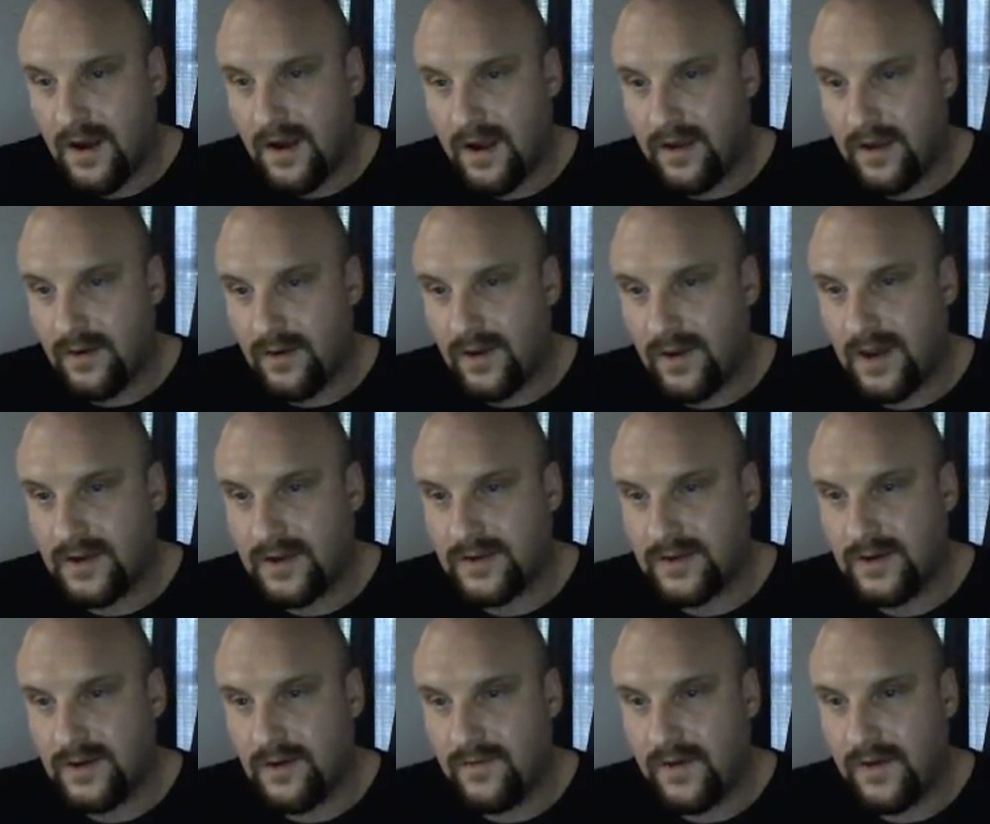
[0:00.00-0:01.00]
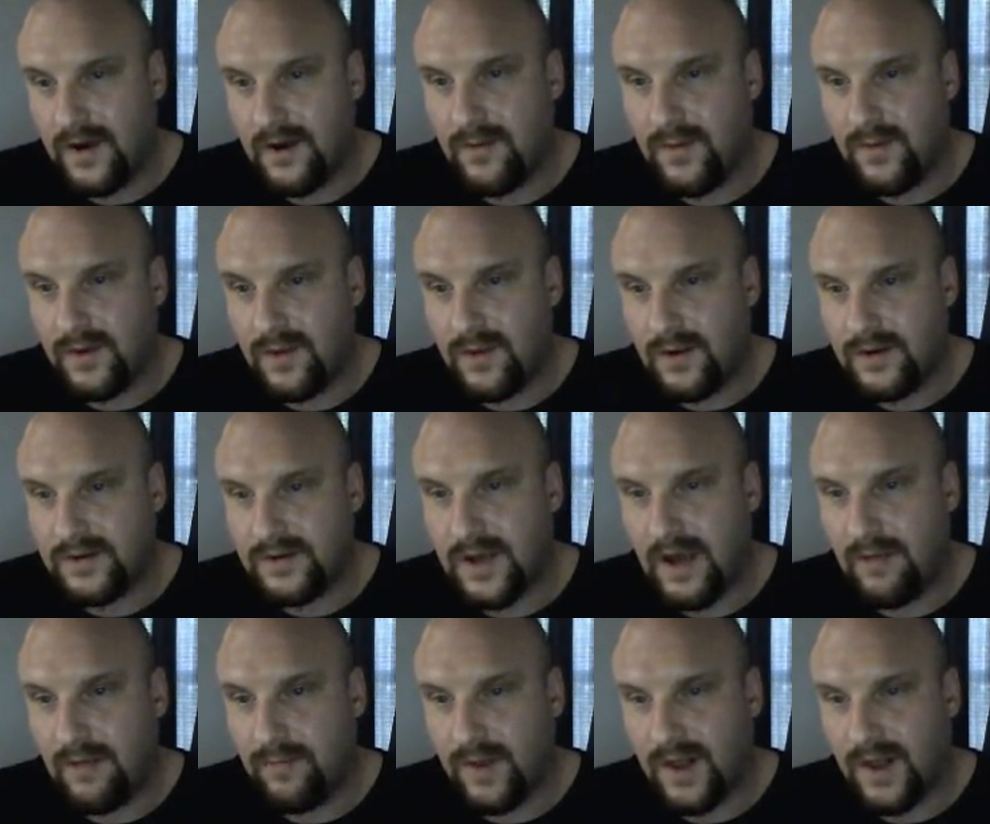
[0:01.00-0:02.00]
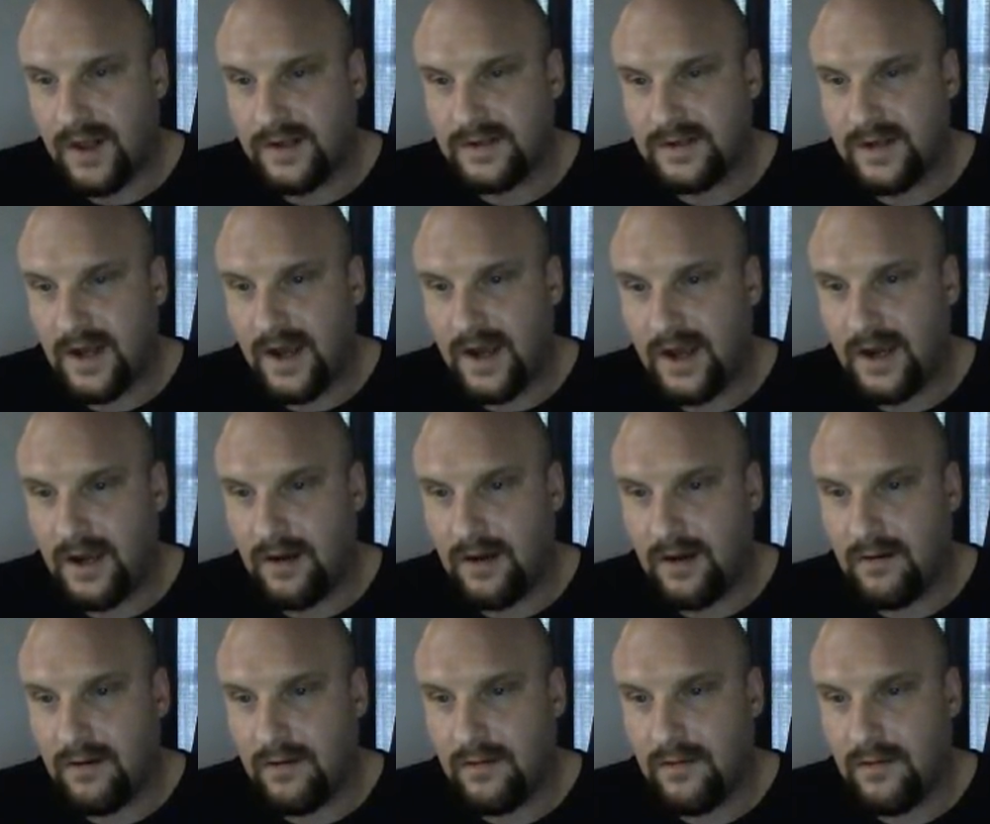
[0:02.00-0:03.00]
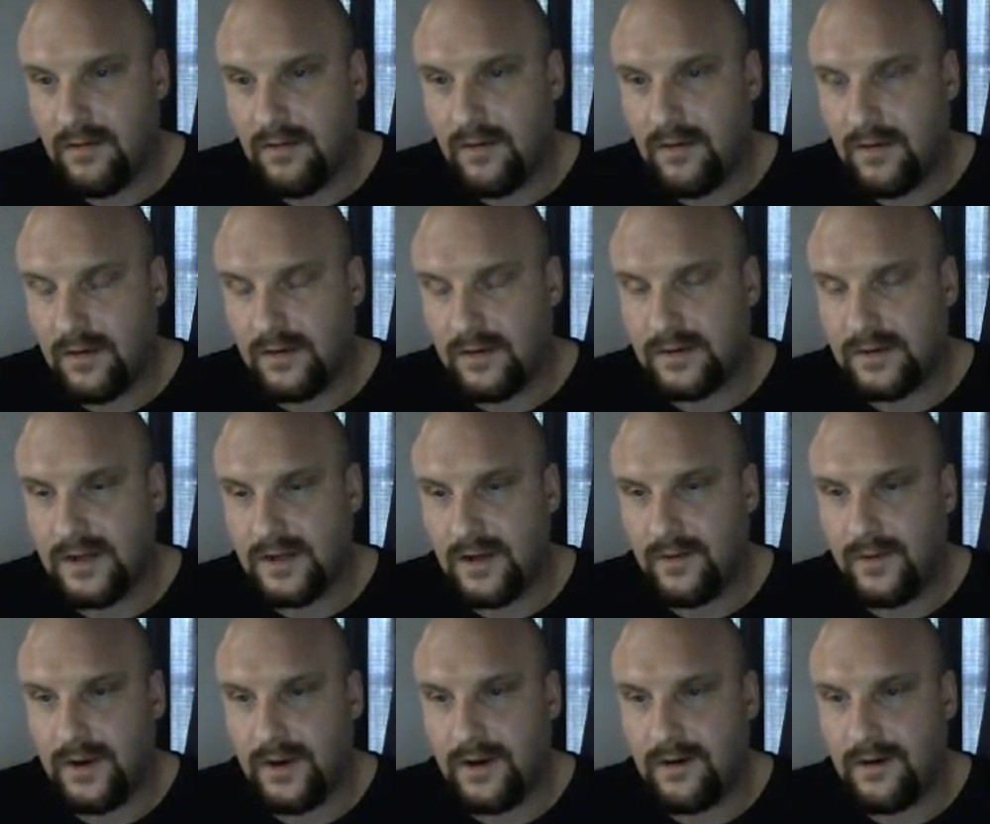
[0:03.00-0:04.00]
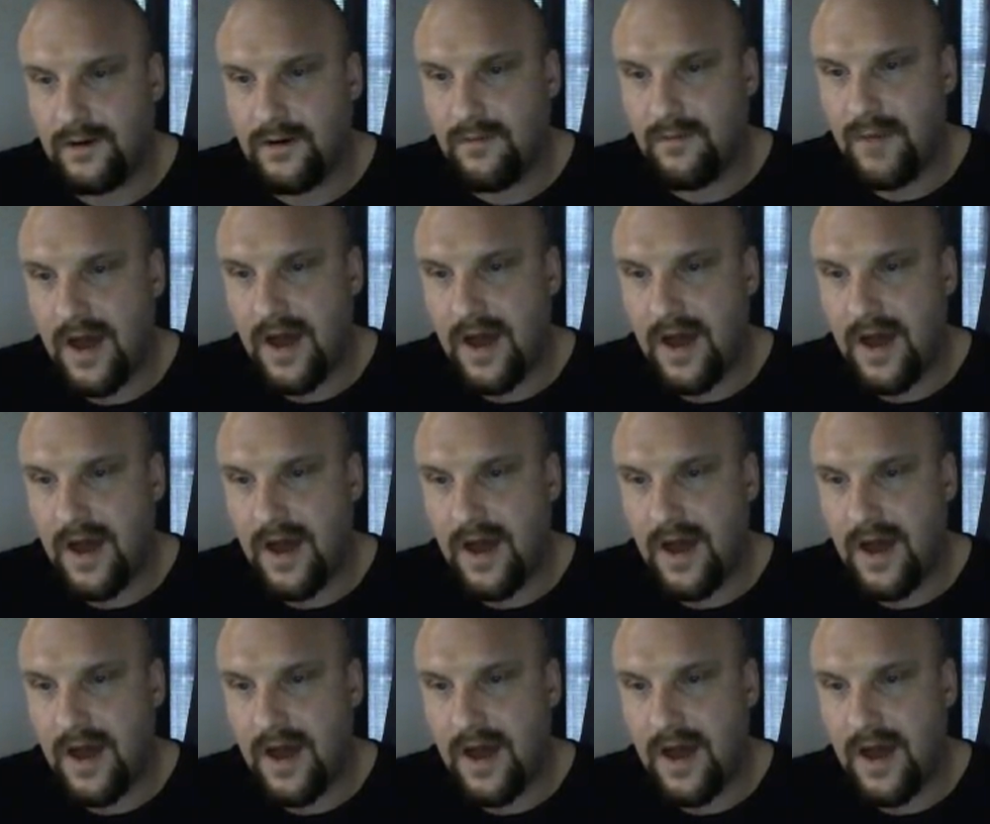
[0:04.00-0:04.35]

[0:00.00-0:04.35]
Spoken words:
Now, you can't see over here, but there's a plus sign here. You'll see it when you're in your